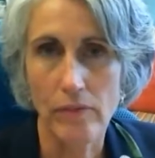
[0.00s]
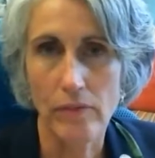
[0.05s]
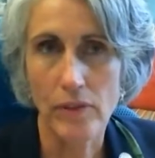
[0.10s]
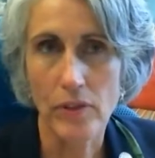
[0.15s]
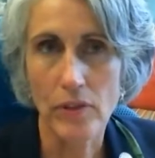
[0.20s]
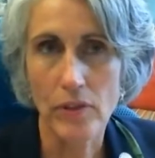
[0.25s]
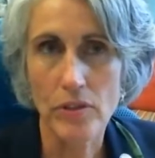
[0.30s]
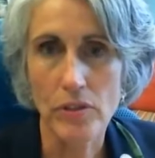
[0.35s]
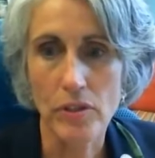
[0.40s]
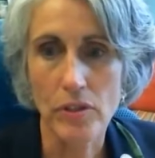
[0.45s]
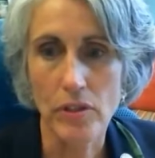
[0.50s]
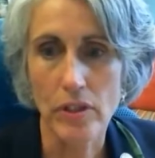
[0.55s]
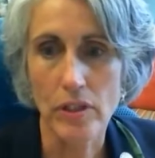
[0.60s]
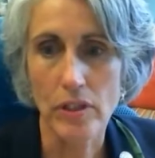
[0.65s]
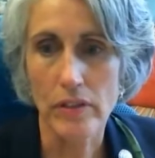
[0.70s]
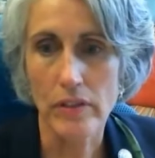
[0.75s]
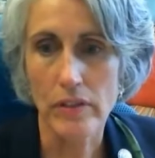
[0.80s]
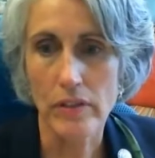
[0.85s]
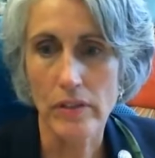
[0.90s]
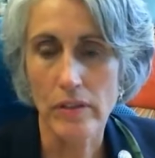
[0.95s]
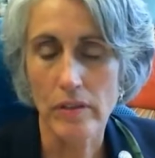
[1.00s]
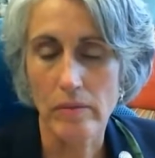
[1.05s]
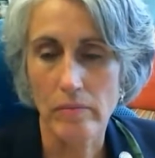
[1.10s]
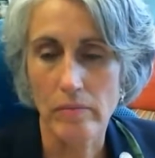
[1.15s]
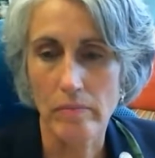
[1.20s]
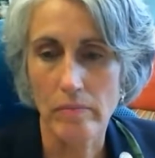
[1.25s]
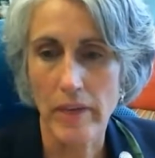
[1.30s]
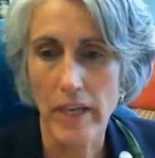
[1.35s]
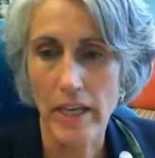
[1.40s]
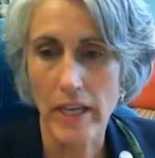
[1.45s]
first, Ernie, is
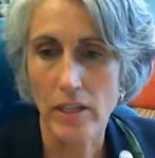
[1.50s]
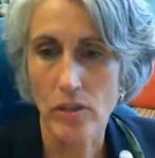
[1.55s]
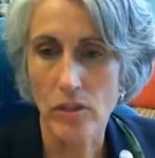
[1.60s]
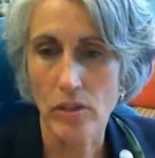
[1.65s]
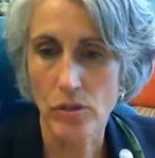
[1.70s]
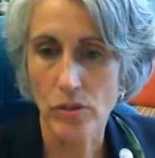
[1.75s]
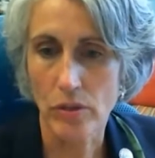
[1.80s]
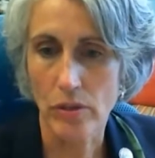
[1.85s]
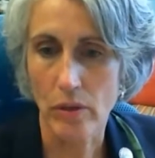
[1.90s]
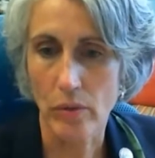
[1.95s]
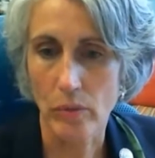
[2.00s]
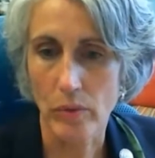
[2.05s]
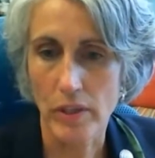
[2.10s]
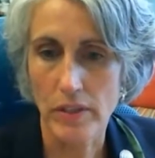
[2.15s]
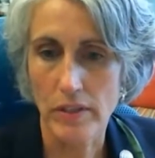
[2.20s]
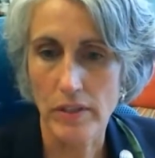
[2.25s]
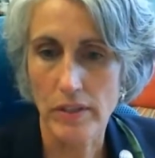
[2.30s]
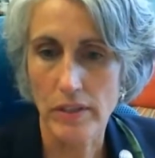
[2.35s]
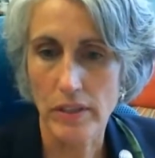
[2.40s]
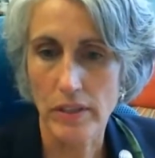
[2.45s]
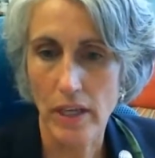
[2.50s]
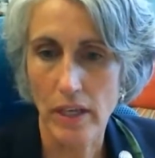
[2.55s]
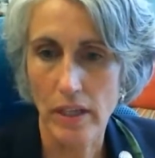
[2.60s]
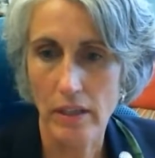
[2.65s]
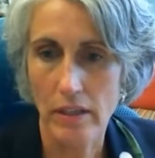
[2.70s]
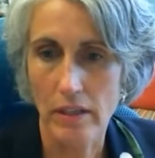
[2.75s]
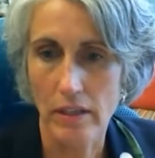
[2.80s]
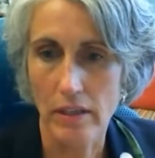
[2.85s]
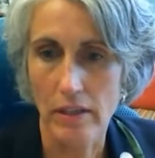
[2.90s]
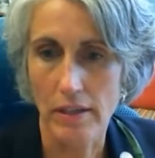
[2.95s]
making sure that we set
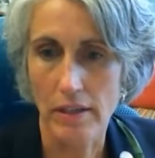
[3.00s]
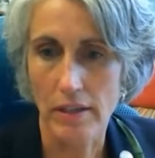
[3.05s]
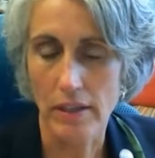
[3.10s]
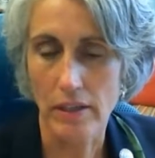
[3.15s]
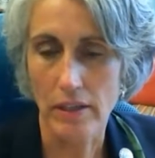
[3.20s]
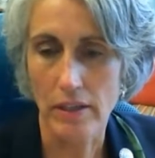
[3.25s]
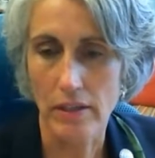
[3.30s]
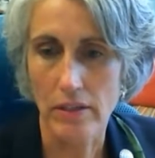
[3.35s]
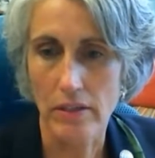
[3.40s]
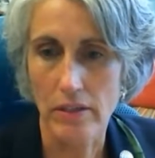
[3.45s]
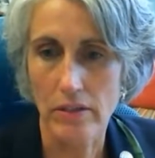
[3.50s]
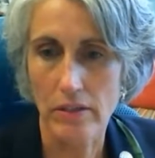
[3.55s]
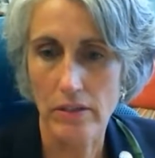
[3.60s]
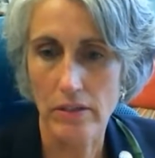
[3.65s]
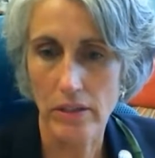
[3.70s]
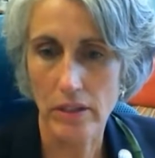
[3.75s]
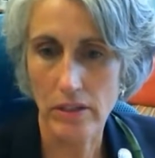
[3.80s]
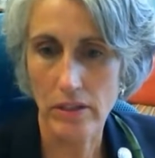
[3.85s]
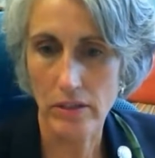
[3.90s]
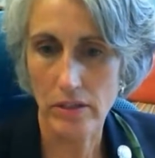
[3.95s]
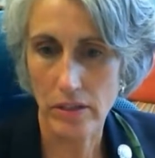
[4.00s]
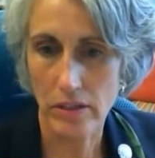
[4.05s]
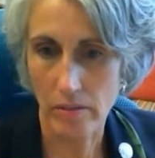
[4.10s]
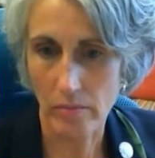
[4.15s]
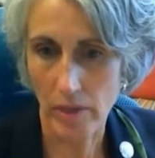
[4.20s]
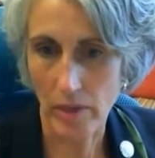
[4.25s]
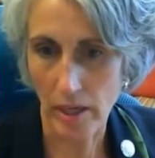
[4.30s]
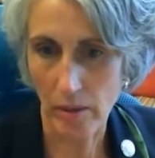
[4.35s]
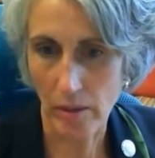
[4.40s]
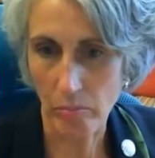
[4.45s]
the system
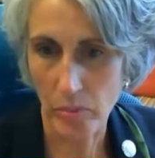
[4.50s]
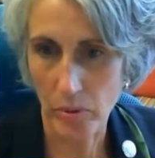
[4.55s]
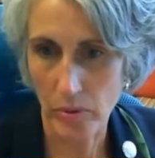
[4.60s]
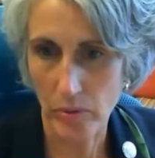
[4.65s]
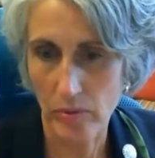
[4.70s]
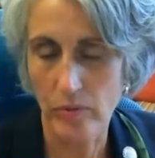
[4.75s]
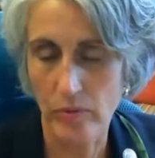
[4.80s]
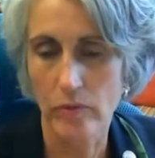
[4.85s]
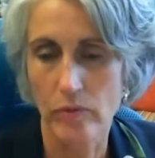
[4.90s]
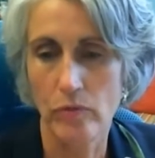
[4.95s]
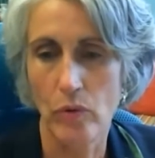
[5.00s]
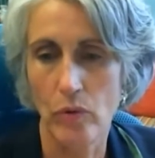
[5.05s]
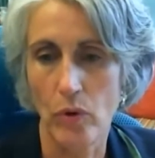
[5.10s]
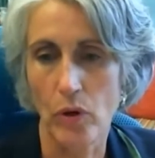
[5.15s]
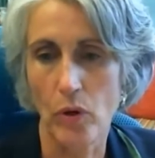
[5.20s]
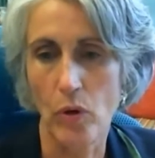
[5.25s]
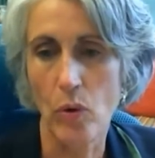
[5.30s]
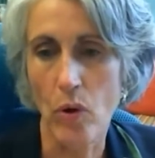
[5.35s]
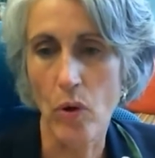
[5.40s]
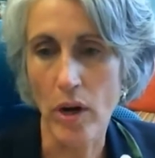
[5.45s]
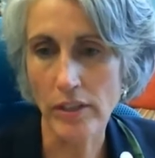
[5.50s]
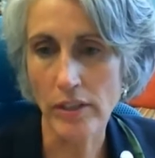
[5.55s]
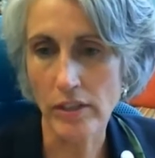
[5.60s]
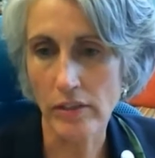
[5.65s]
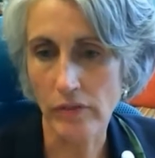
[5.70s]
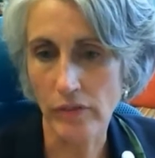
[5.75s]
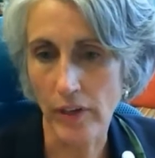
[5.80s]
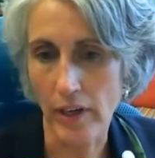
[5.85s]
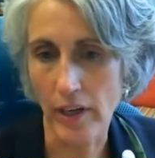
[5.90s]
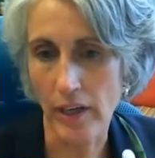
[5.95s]
up for
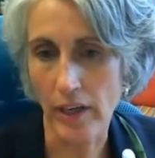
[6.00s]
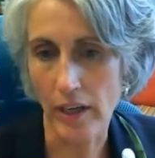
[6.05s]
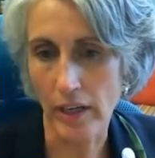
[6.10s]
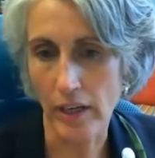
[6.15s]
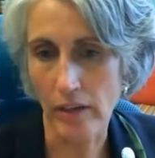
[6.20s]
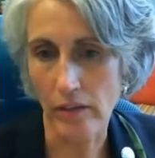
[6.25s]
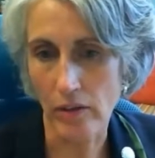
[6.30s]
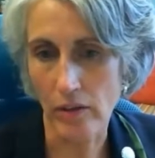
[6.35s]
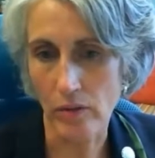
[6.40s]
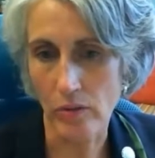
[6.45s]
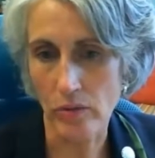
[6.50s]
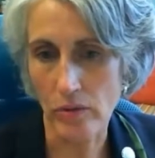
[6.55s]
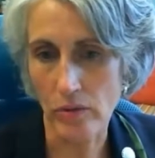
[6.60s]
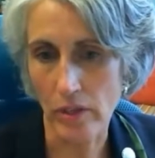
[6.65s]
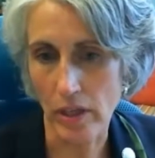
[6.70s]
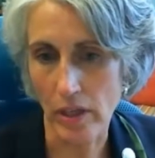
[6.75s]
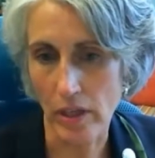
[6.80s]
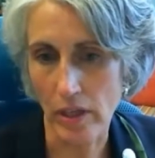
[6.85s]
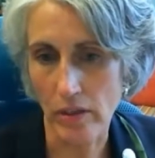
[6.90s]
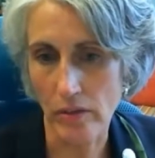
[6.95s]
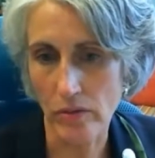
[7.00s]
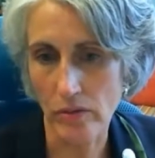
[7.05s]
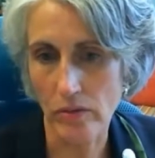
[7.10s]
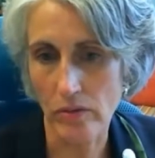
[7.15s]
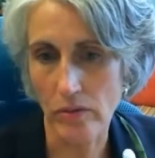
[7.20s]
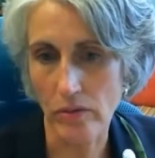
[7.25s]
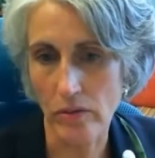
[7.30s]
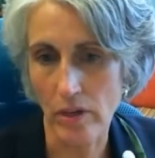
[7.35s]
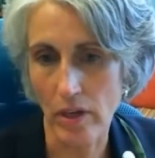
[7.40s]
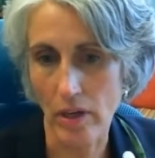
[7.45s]
quantifying those
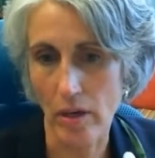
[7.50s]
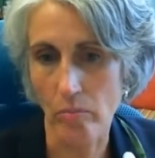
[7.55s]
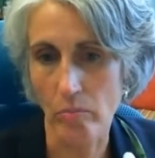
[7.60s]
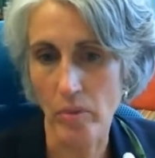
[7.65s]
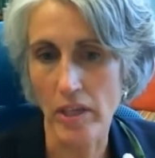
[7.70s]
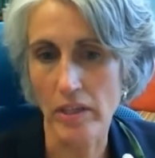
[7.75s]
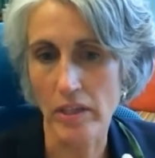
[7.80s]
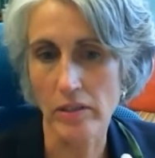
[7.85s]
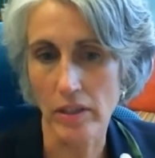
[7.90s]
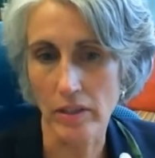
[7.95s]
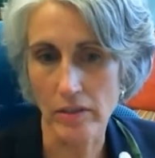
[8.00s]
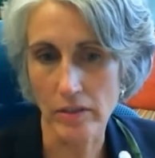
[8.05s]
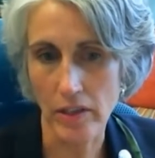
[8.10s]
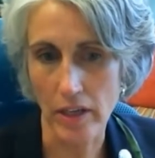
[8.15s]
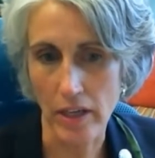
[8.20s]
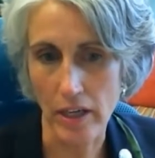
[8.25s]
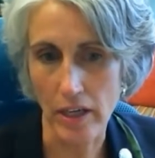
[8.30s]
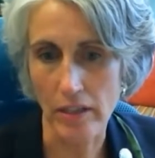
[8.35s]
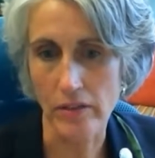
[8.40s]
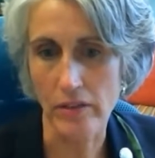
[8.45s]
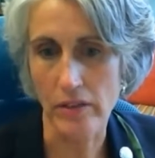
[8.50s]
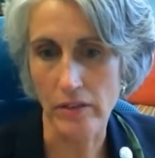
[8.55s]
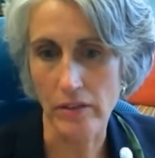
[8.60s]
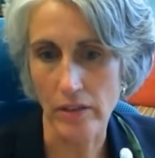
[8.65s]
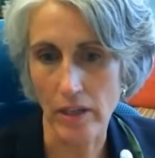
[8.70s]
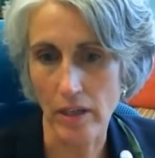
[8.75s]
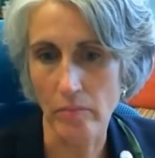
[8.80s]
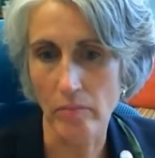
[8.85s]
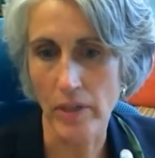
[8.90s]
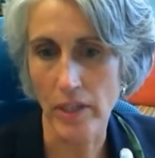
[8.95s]
things based on science, as
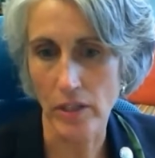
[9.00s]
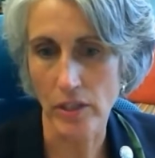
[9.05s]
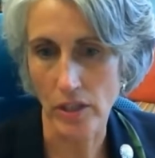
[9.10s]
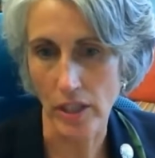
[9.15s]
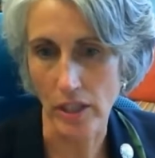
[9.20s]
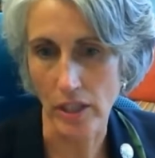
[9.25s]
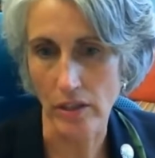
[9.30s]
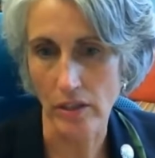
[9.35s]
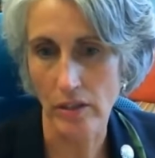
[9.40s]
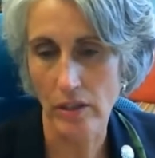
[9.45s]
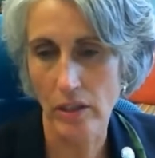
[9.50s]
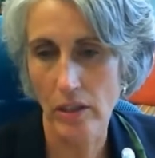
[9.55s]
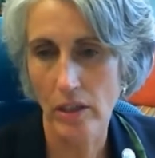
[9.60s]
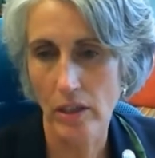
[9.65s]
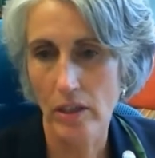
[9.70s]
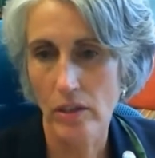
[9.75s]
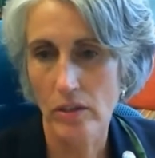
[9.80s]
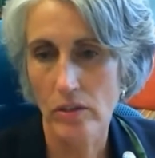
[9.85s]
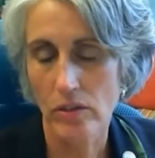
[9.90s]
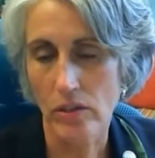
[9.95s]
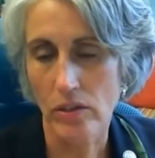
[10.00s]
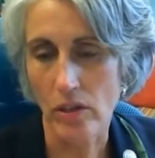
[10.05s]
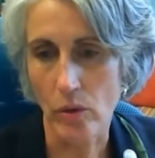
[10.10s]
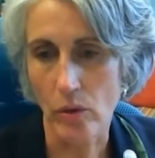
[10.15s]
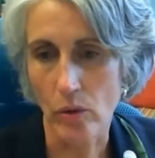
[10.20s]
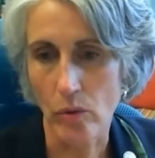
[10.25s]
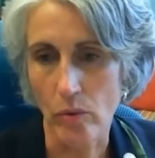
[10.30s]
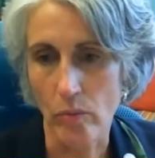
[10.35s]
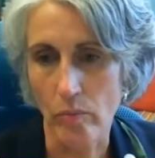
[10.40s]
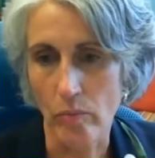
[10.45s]
Ed mentioned.
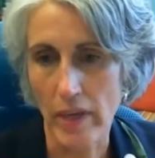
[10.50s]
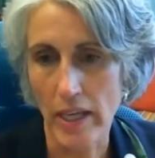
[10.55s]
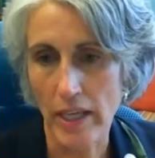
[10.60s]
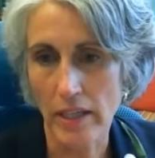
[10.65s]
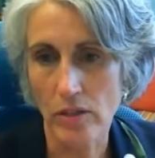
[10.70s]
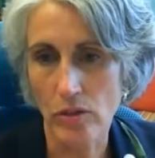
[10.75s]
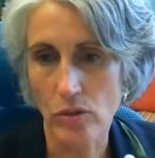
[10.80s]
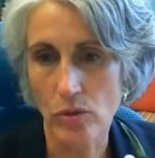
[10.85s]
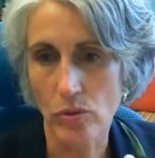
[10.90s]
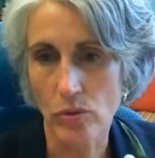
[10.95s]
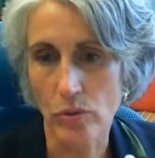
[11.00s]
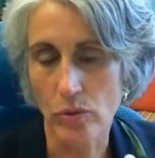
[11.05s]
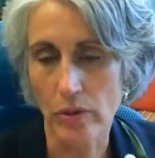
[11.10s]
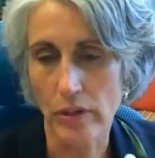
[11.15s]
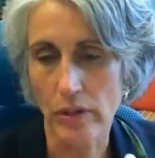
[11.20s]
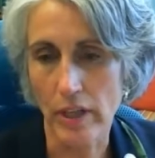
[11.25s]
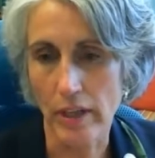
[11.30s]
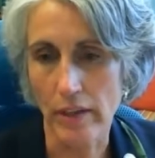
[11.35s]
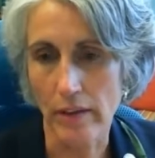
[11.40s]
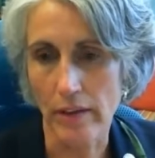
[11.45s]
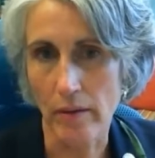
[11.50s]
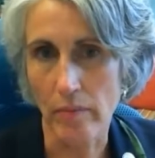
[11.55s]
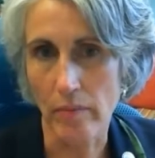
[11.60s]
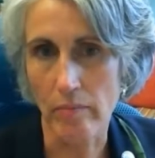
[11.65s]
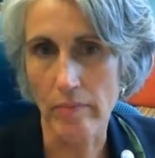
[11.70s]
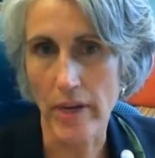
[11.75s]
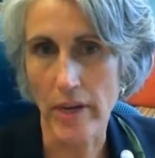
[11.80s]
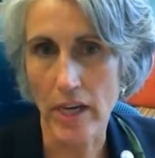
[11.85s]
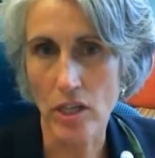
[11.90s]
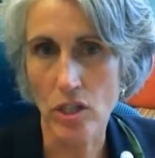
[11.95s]
So making sure that the
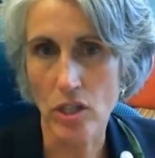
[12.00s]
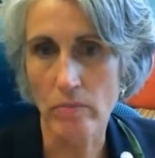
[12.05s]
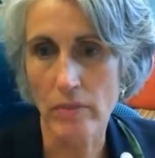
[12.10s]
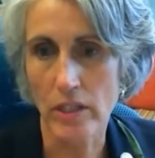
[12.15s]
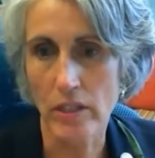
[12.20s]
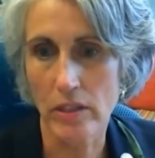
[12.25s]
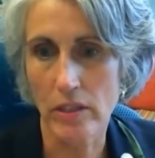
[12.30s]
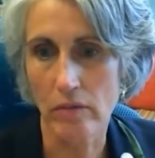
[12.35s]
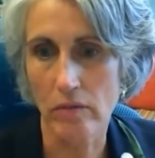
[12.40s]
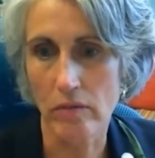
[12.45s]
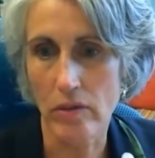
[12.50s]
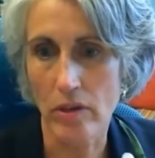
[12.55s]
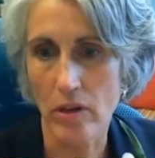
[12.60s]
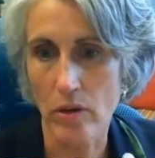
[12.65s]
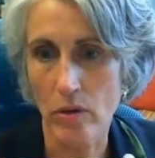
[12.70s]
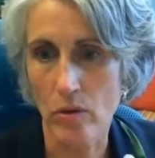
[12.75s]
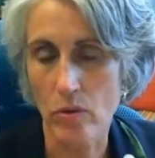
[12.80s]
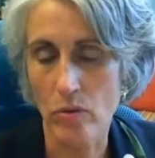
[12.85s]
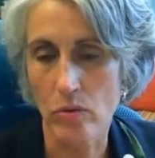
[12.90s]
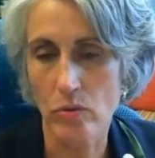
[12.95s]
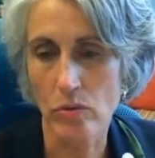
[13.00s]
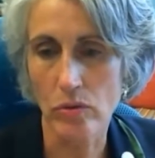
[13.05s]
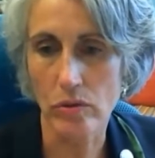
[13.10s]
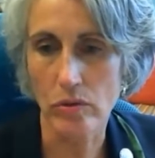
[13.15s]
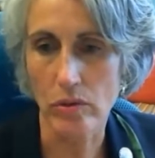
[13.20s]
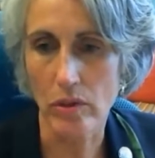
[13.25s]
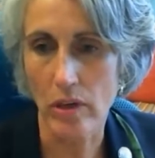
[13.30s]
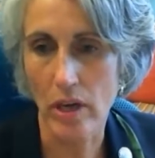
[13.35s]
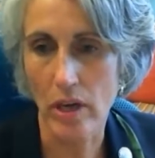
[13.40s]
measurement of those